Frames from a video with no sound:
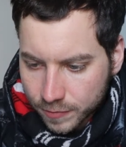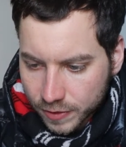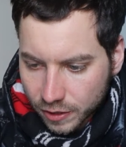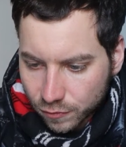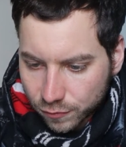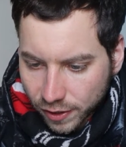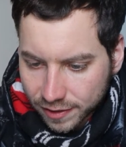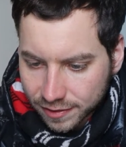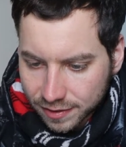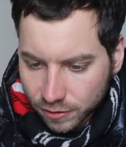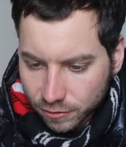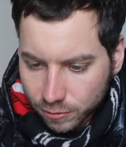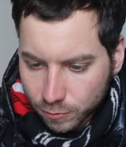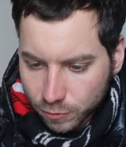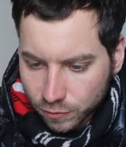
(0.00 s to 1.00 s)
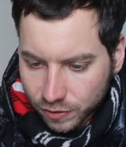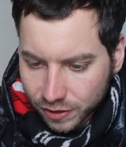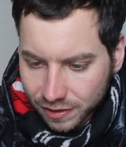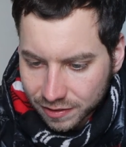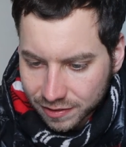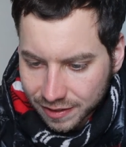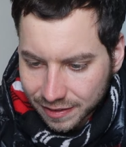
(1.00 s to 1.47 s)
He finds that
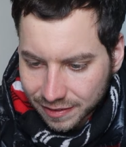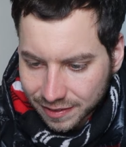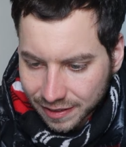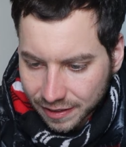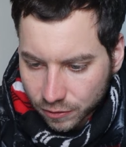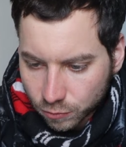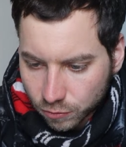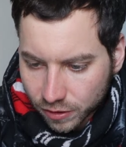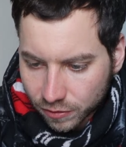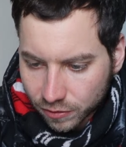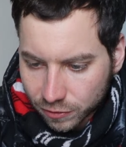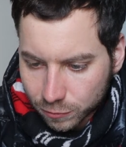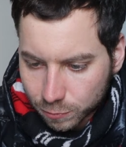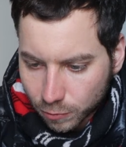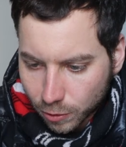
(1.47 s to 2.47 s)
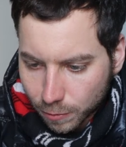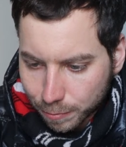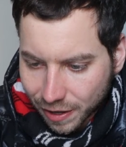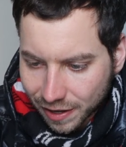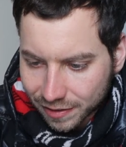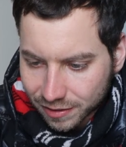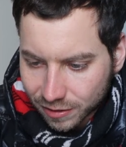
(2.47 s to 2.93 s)
removing estate tax would have a small
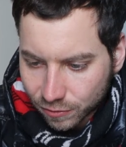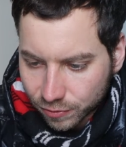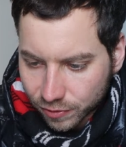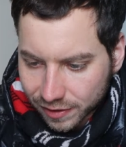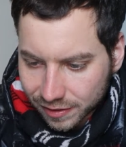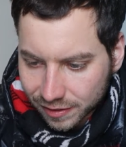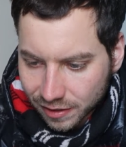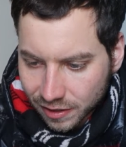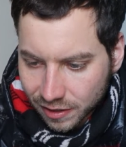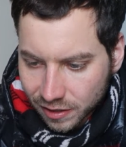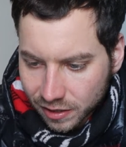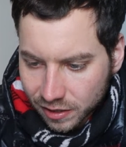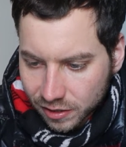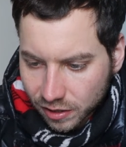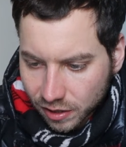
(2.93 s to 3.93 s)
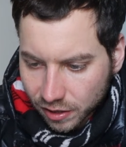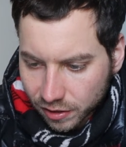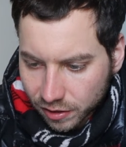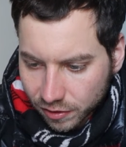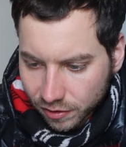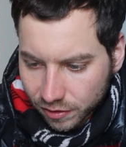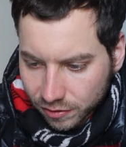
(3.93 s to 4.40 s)
positive effect on
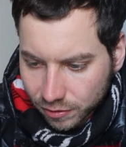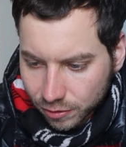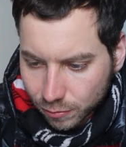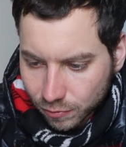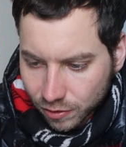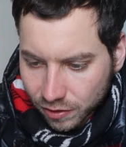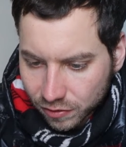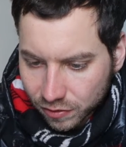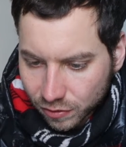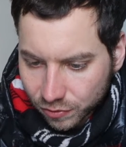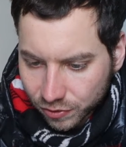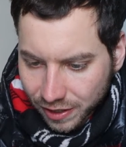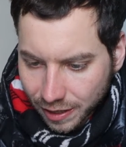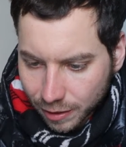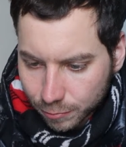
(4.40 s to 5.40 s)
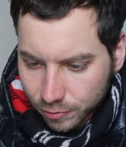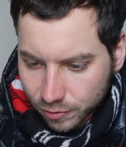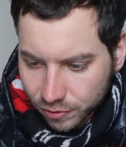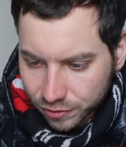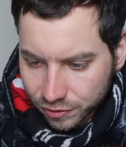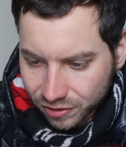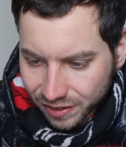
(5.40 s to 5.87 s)
the long-term ratio of
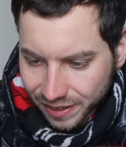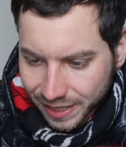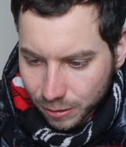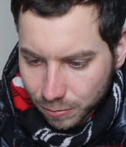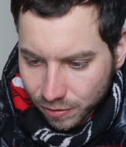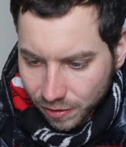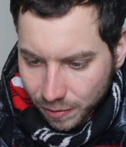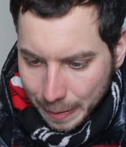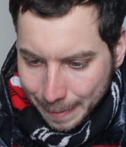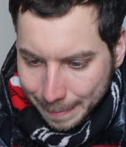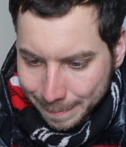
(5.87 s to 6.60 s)
capital to labor.